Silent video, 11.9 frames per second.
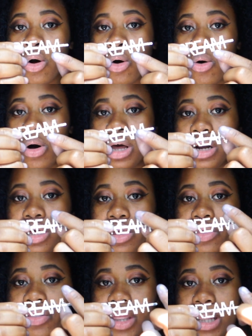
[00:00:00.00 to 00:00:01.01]
on
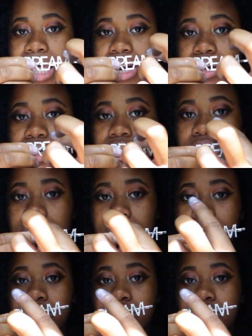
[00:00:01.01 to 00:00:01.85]
the letters.